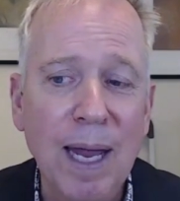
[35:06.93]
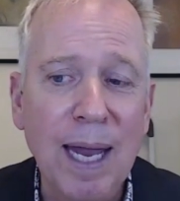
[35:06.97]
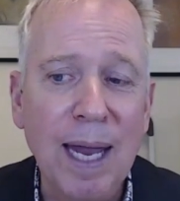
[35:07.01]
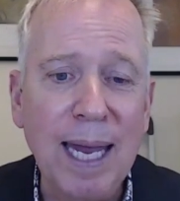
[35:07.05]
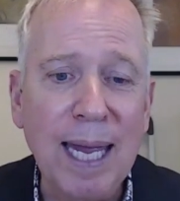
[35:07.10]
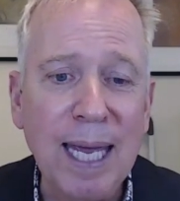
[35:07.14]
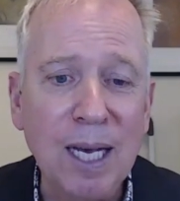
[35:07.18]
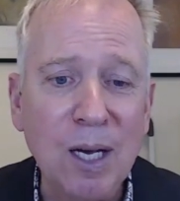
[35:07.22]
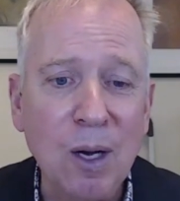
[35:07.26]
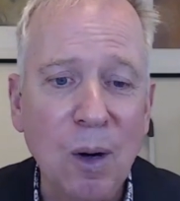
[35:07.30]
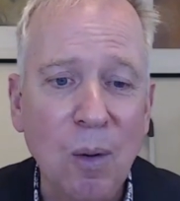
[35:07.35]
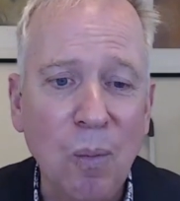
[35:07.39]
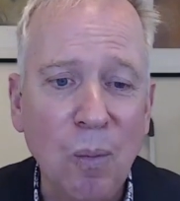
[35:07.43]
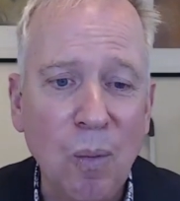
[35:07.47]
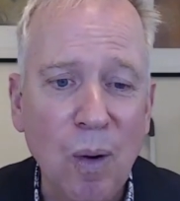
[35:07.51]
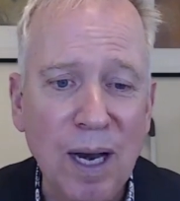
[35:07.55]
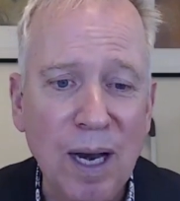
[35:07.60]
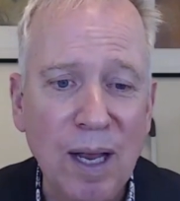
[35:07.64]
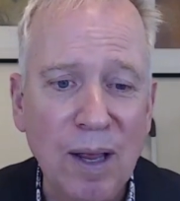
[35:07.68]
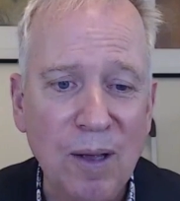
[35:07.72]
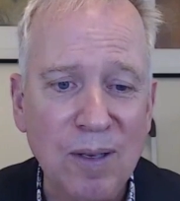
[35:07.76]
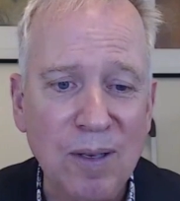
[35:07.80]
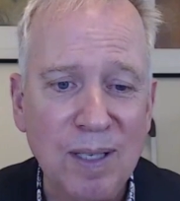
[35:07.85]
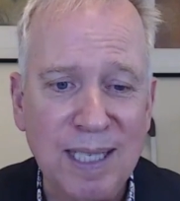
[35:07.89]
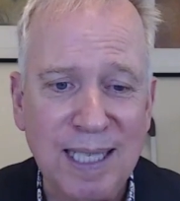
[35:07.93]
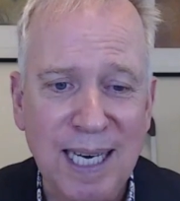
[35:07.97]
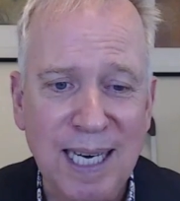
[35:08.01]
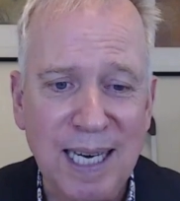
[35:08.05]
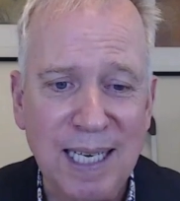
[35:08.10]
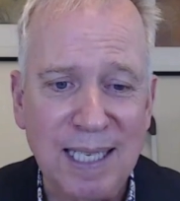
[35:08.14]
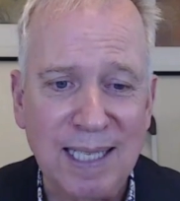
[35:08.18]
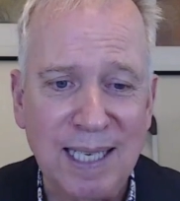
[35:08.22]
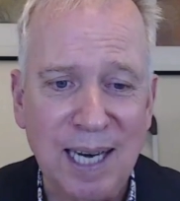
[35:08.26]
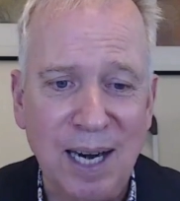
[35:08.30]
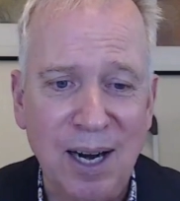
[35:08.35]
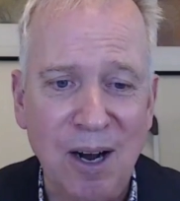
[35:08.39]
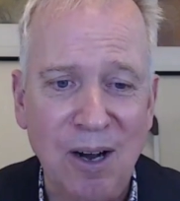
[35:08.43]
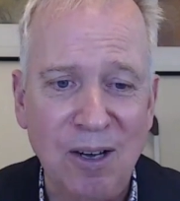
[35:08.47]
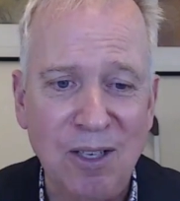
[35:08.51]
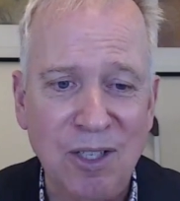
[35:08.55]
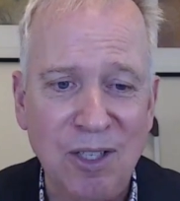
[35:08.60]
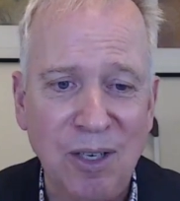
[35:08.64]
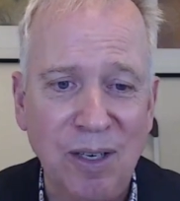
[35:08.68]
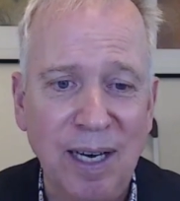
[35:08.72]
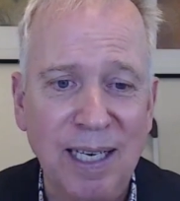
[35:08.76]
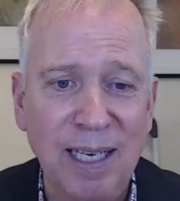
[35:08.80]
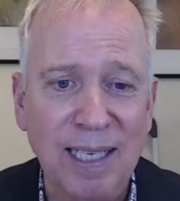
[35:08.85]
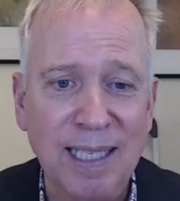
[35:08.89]
In one of those tests, I
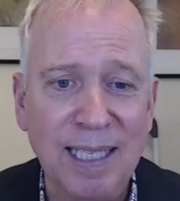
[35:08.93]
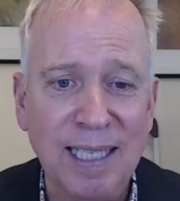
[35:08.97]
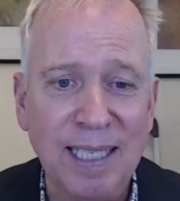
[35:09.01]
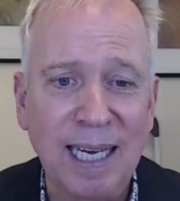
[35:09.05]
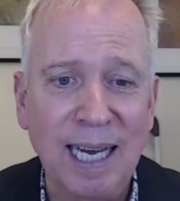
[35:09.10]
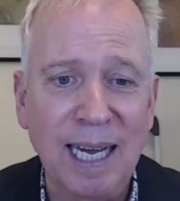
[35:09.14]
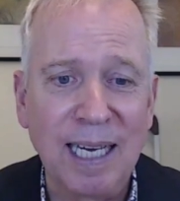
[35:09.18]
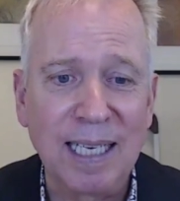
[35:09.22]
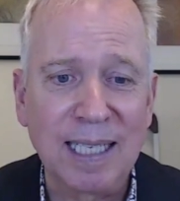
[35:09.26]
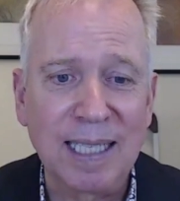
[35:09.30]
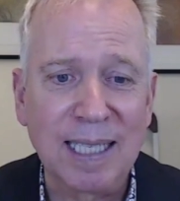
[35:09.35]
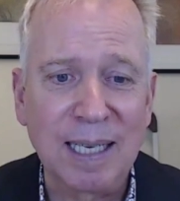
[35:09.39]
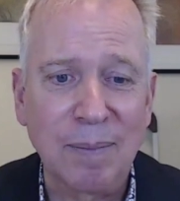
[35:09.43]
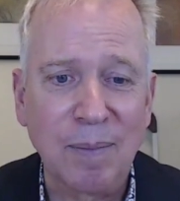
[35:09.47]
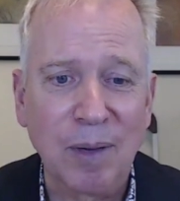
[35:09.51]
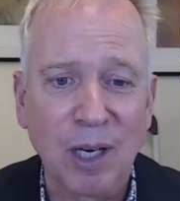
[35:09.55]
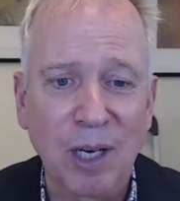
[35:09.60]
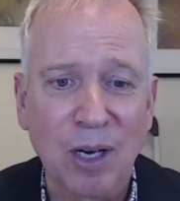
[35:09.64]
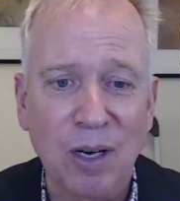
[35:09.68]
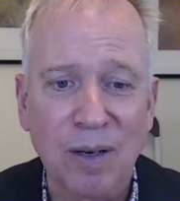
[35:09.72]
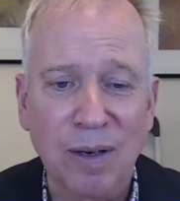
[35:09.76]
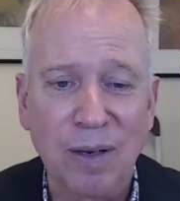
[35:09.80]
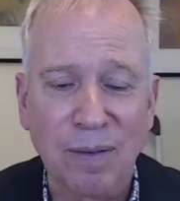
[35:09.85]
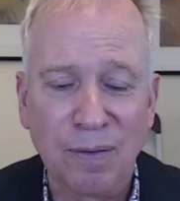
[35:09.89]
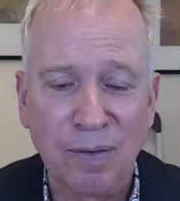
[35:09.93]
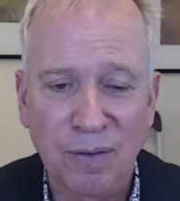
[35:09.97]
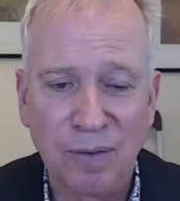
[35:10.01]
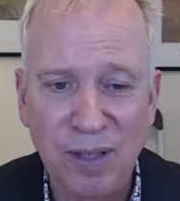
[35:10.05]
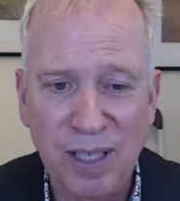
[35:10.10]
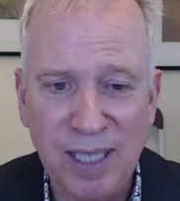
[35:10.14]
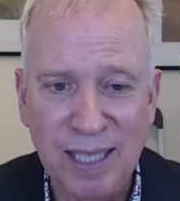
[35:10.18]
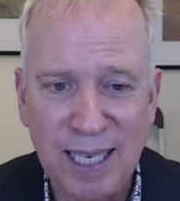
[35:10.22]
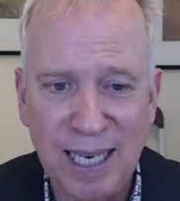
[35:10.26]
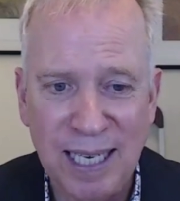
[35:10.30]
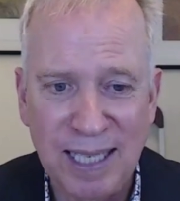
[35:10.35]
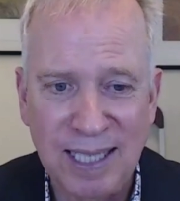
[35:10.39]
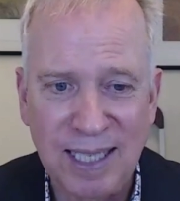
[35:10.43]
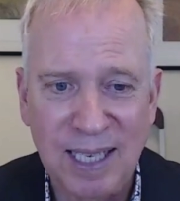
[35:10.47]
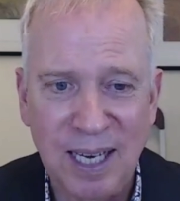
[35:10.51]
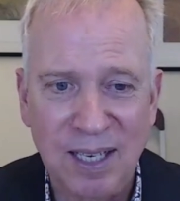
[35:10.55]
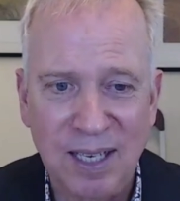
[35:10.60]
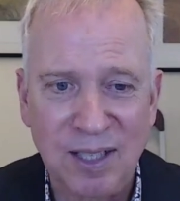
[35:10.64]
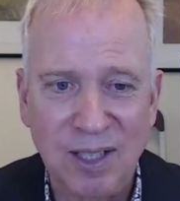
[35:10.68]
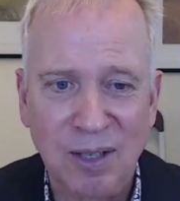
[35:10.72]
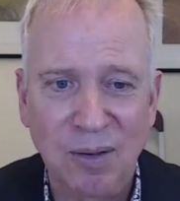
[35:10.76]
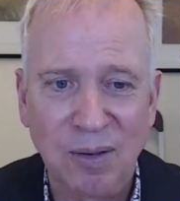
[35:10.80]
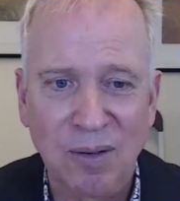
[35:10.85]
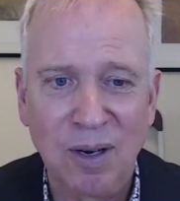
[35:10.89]
also like to get something called a free
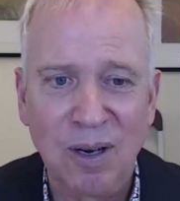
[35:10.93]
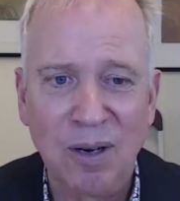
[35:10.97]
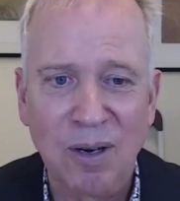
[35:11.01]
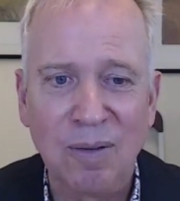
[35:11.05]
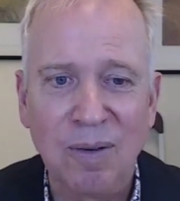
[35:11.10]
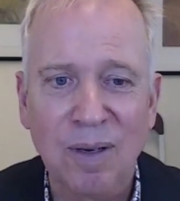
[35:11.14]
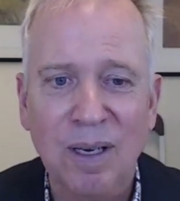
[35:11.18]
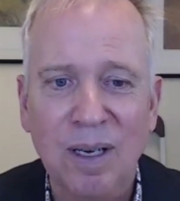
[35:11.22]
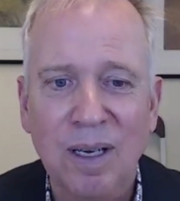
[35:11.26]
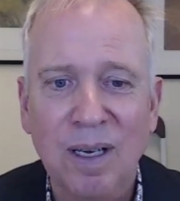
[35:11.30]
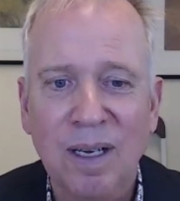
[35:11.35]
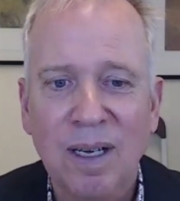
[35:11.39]
testosterone